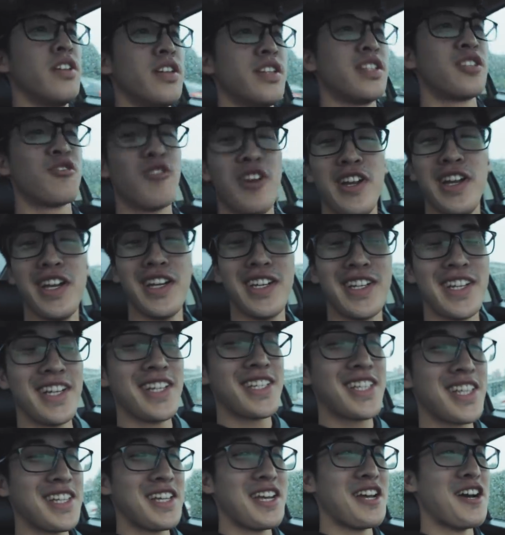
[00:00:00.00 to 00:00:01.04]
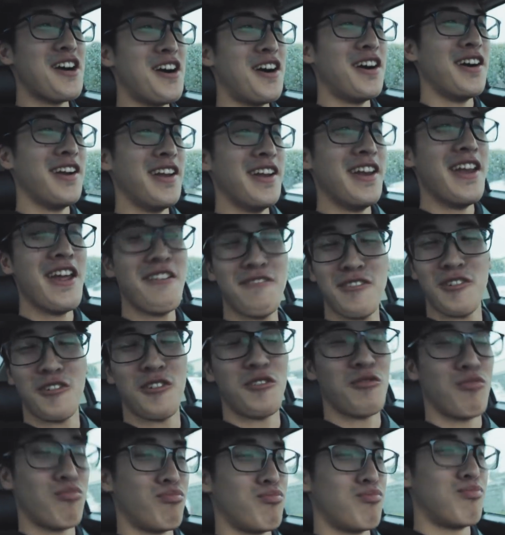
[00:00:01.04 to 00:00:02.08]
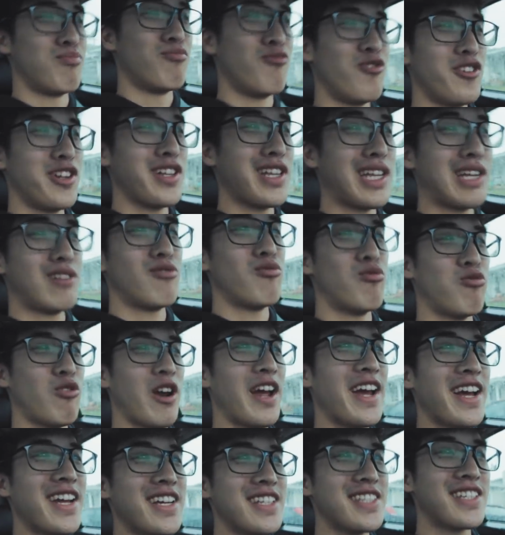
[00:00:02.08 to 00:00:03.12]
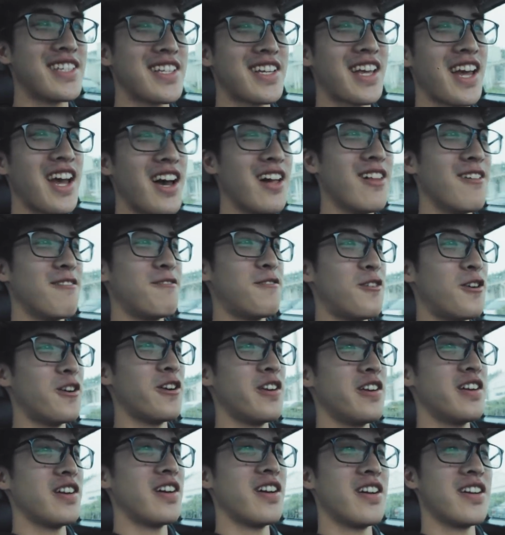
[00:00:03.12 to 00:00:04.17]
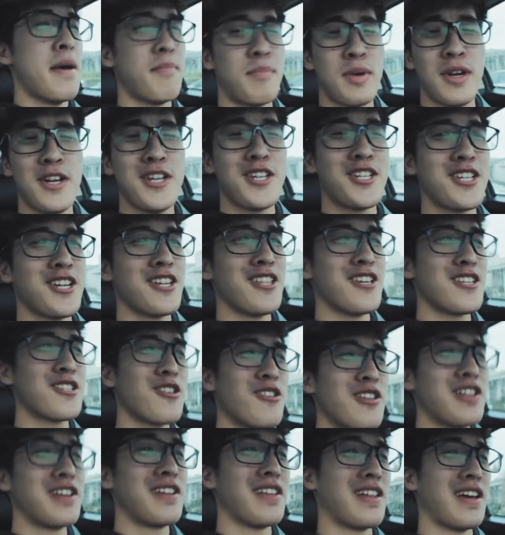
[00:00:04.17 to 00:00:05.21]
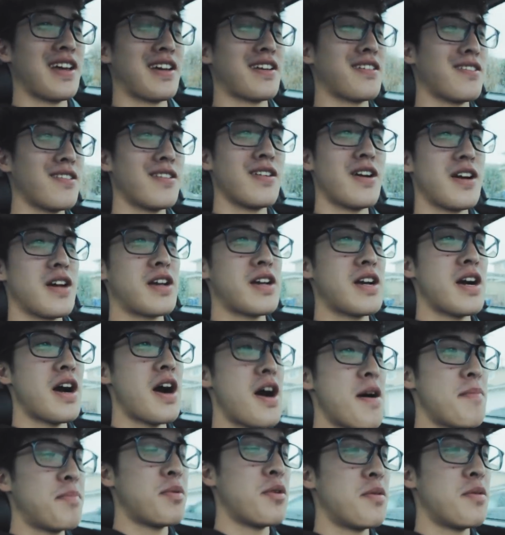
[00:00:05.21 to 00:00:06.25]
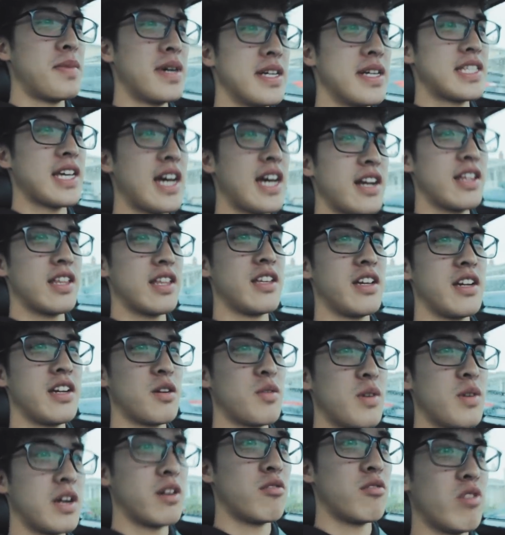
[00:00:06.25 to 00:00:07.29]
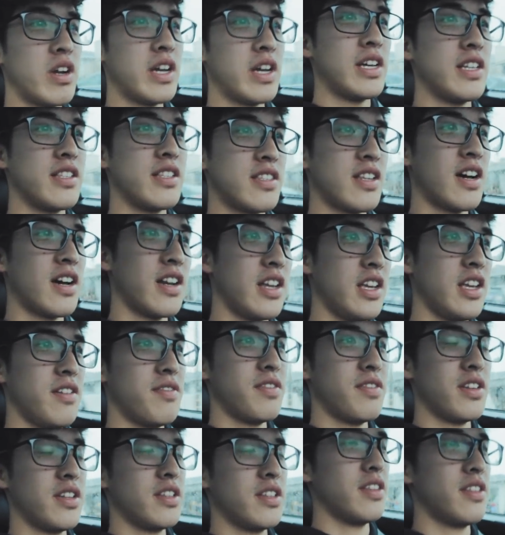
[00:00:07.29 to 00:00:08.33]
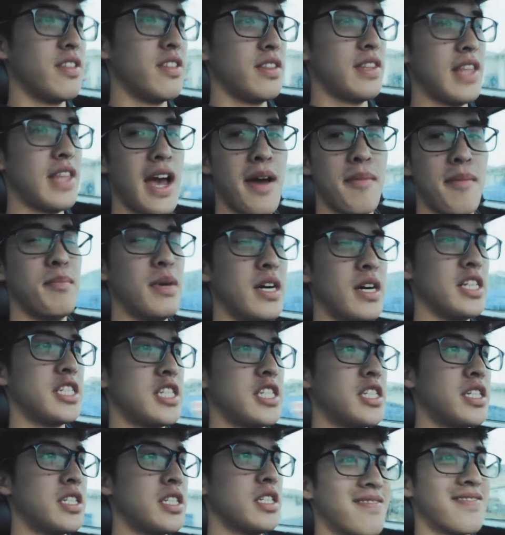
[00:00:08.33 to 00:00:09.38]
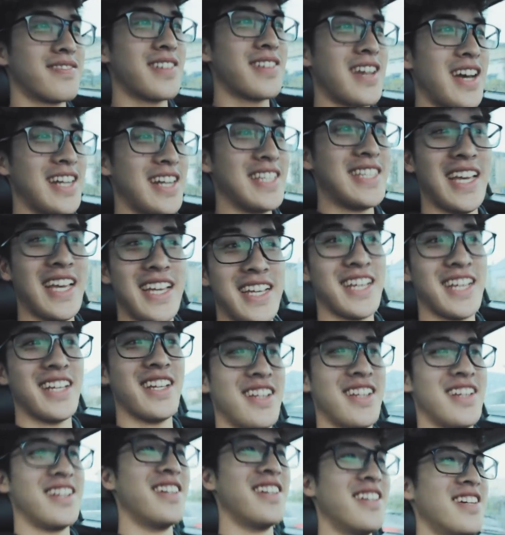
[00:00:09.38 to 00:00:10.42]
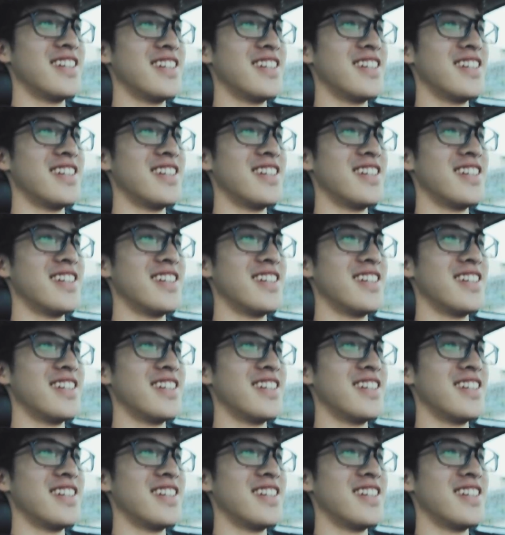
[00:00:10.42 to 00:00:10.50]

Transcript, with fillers: It's raining decently hard. It never really rains in California. I'm pretty sure there's only like a couple months out of the year where it rains, not even that much. Gotta take it in.